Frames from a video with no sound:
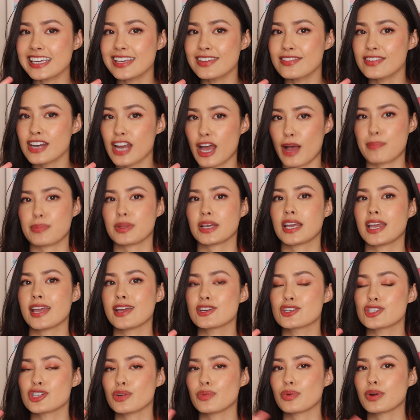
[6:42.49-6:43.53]
even
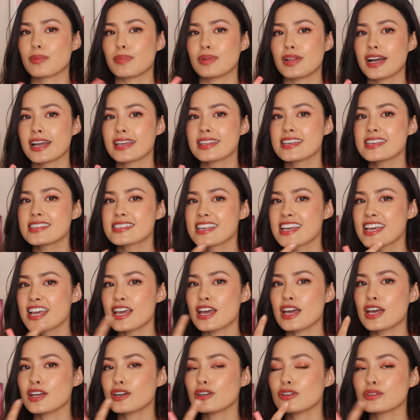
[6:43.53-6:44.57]
application when applying these,
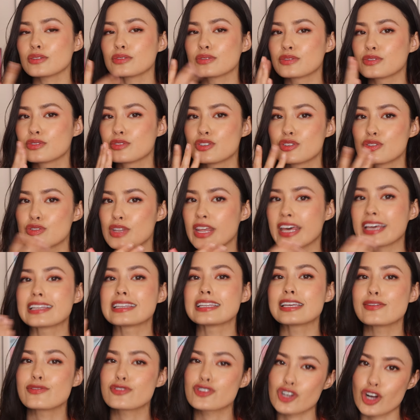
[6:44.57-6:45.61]
it'll like
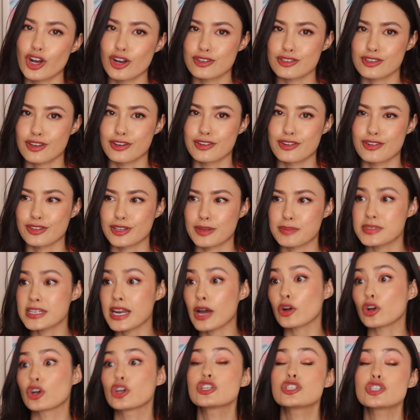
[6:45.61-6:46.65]
leave chunks on your lips.
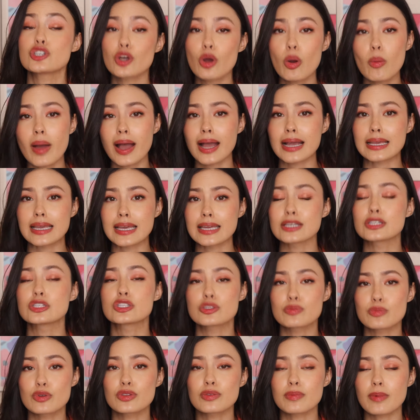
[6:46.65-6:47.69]
Now, could you go back in and
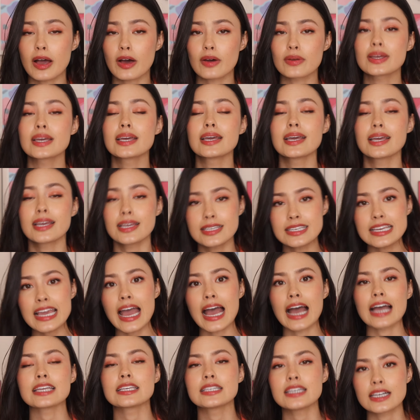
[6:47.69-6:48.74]
smooth them out?
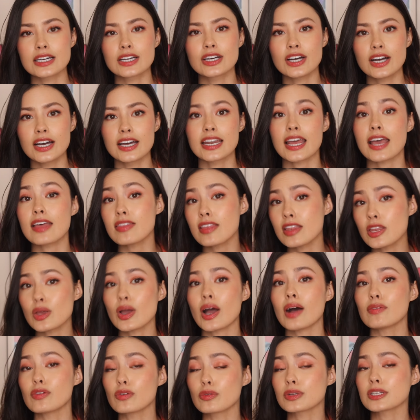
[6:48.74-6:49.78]
Yeah, you could, and then you
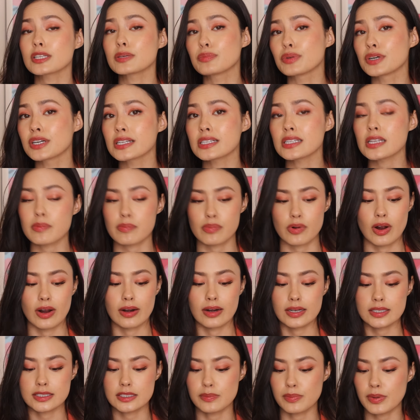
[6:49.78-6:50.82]
have a really pretty lip
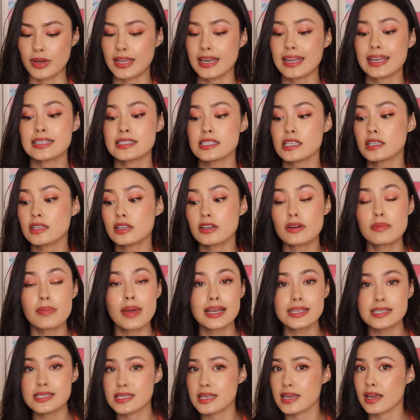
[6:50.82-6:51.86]
product, but it's a little
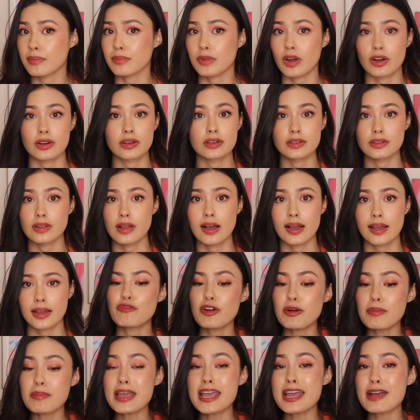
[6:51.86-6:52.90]
messy, I'm not gonna lie.
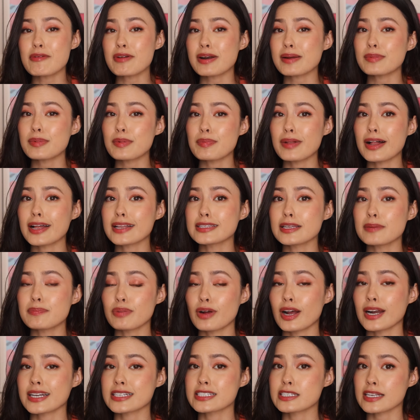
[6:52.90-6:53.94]
For me, when I'm applying lip
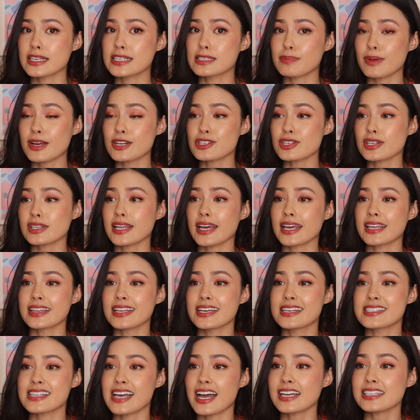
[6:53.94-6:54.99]
products, especially like
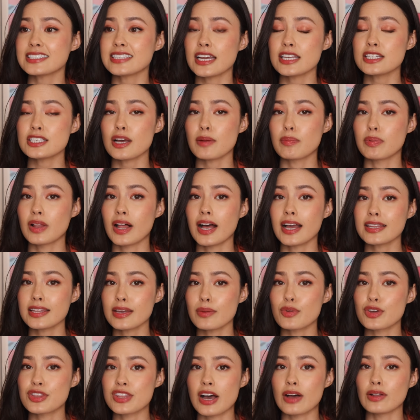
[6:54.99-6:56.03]
this, I tend to apply them
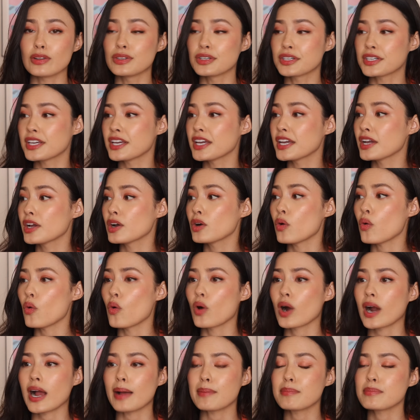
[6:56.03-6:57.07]
without looking,
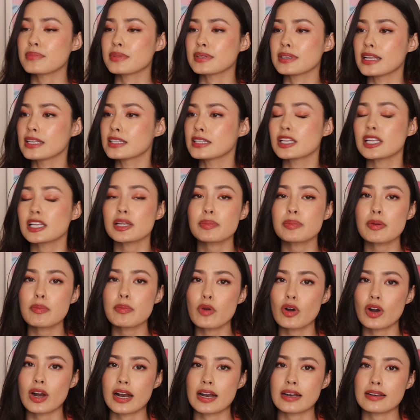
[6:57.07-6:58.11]
or I'm a little bit
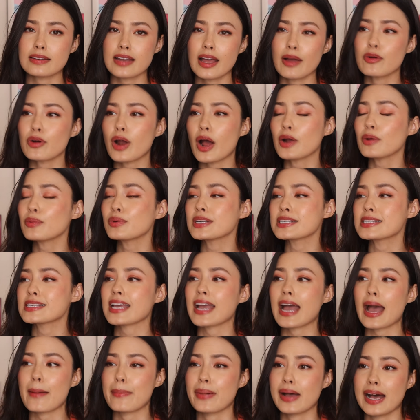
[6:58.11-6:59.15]
more, I don't wanna say
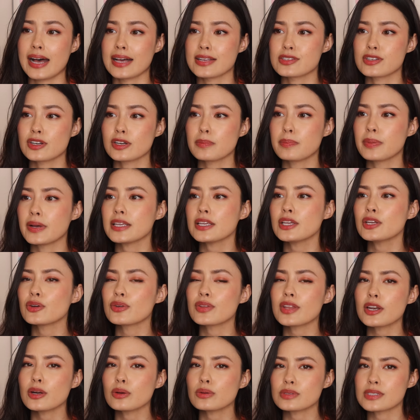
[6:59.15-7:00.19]
haphazard, but you know,
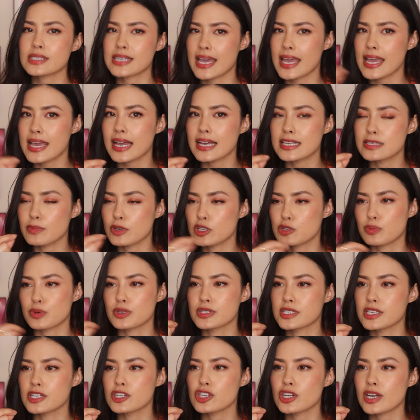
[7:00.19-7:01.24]
they don't take as much
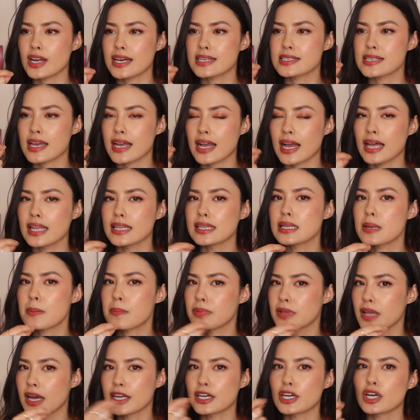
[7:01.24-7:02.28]
precision as like a lip
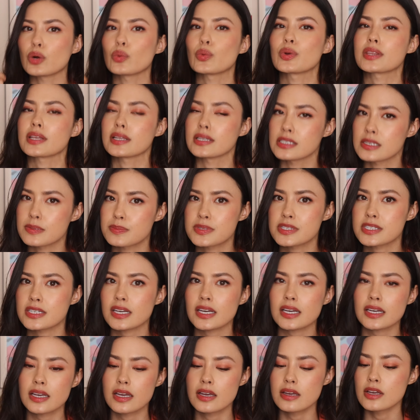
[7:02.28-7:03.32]
liner with a
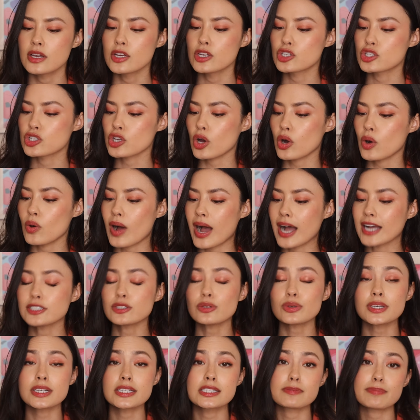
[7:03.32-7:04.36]
lipstick. So I
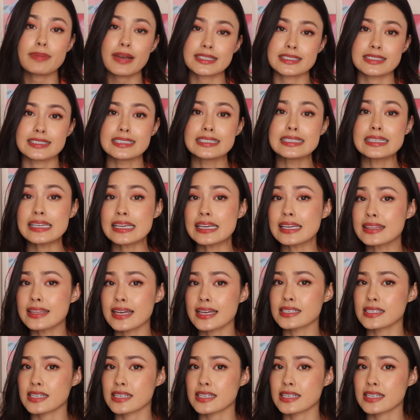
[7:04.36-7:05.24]
don't expect to need that